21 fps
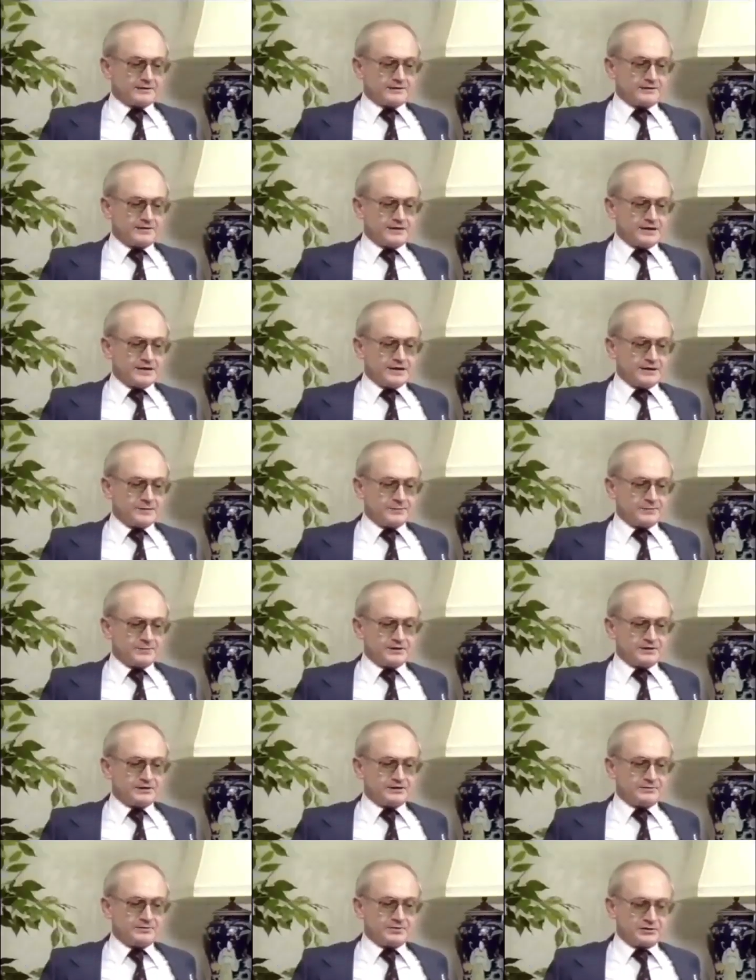The
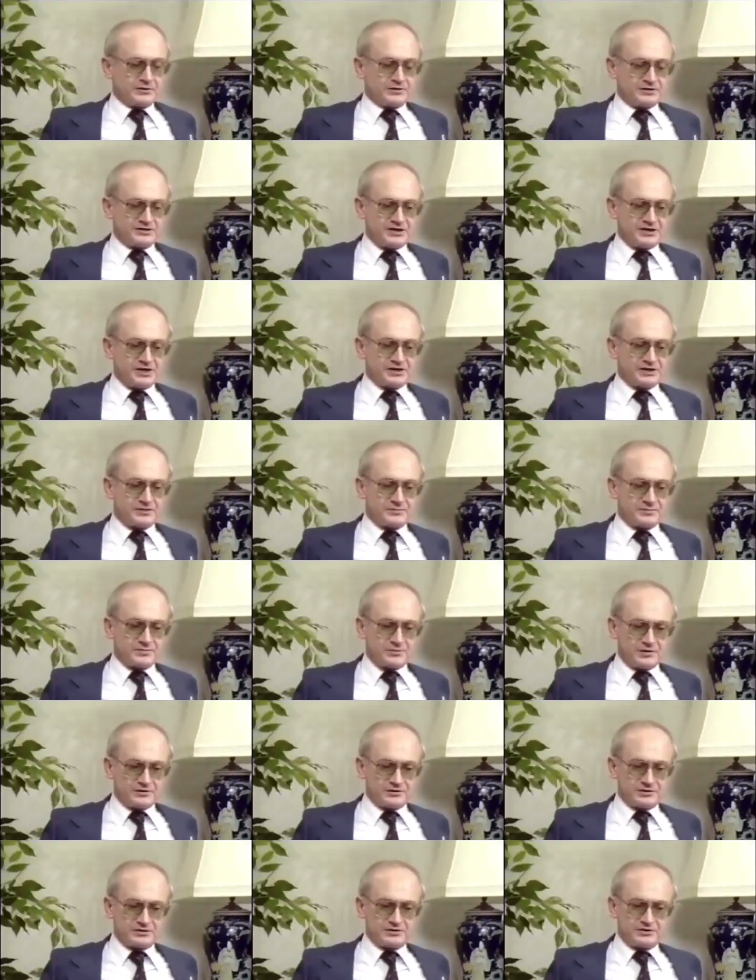demoralization
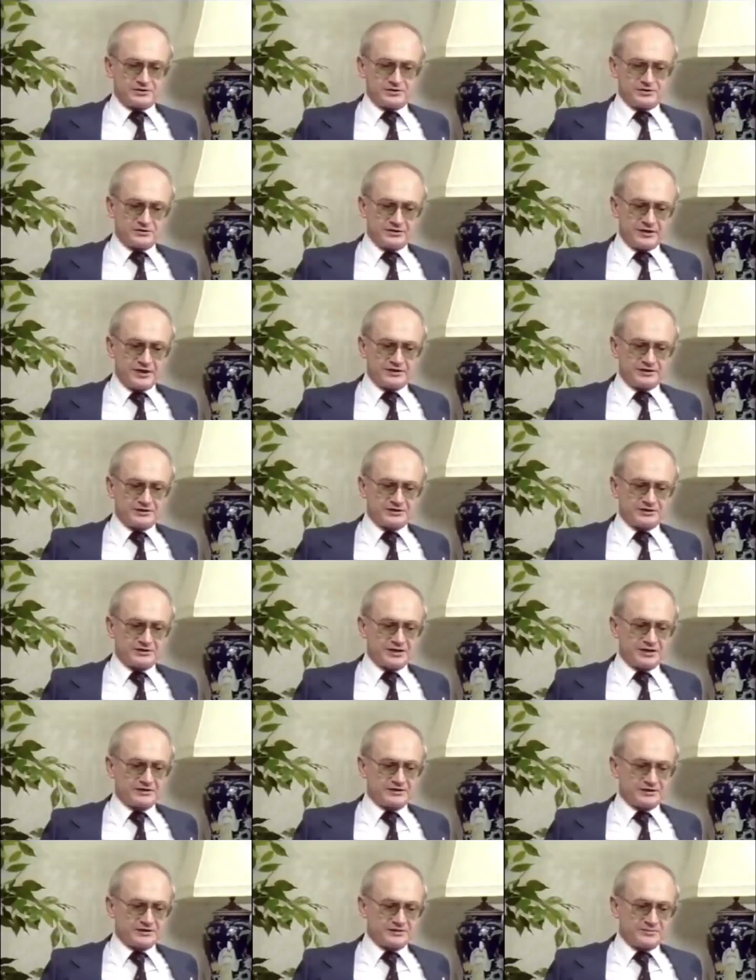process in the United
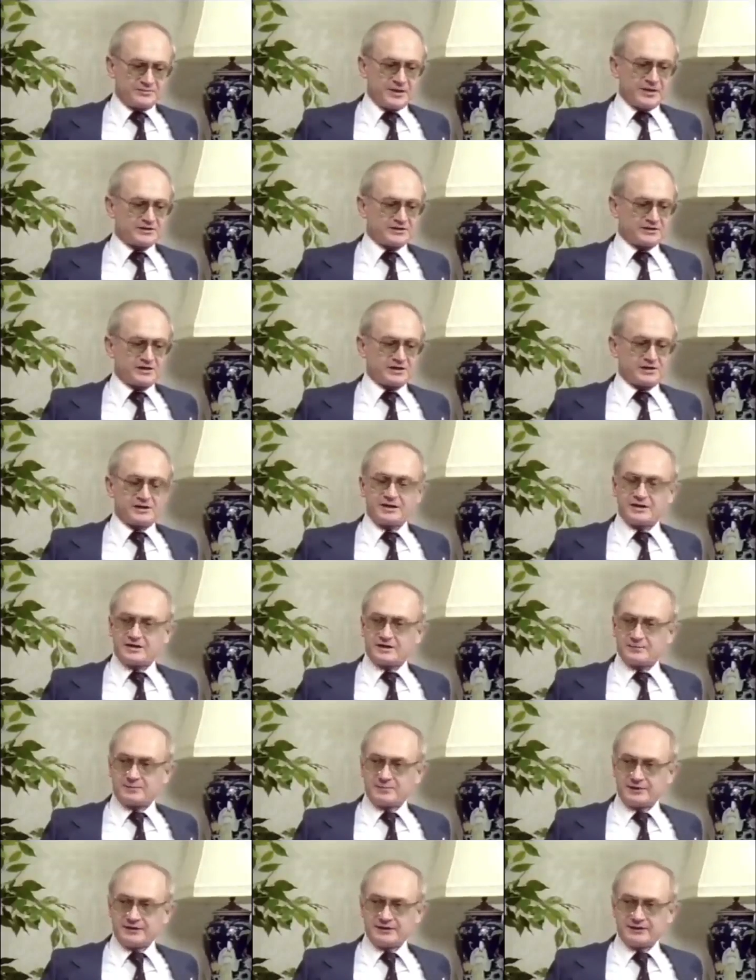States is basically
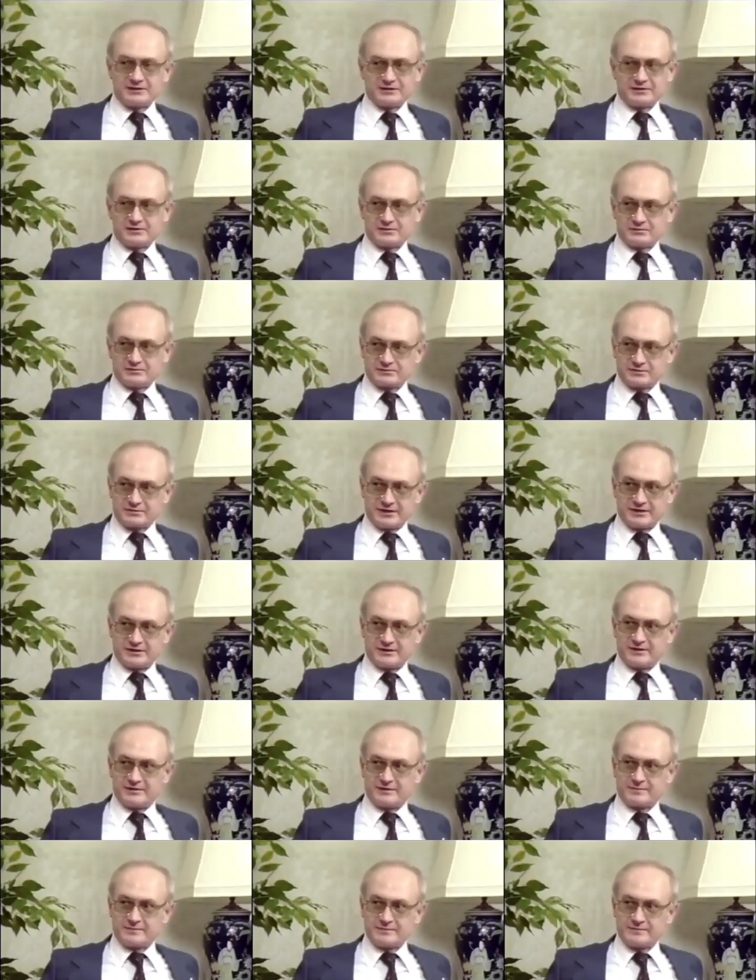completed
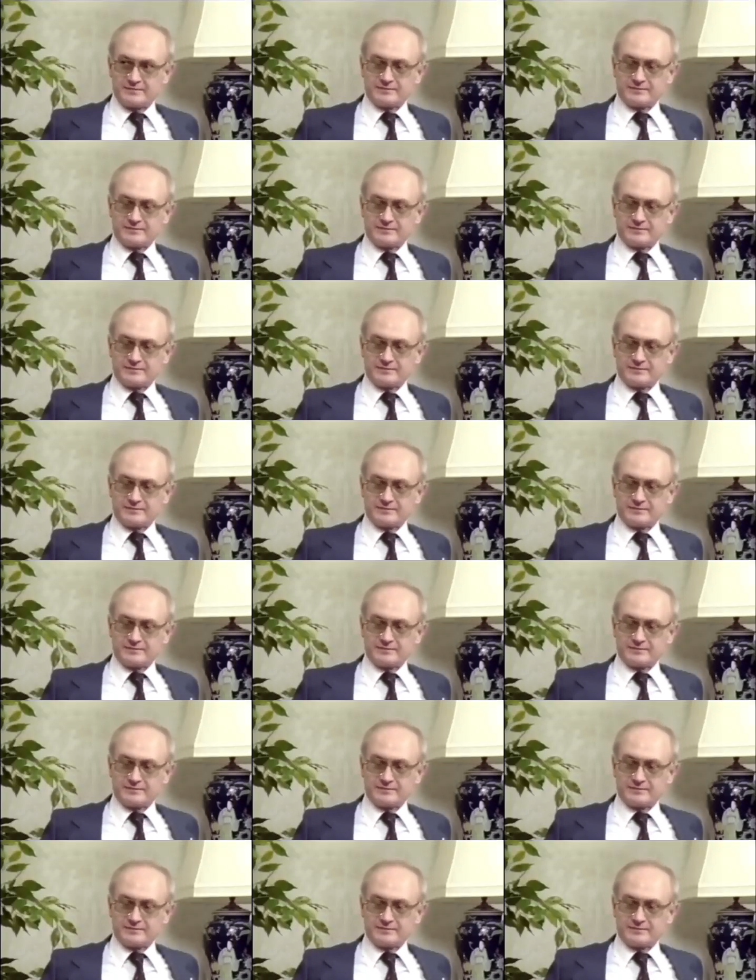already.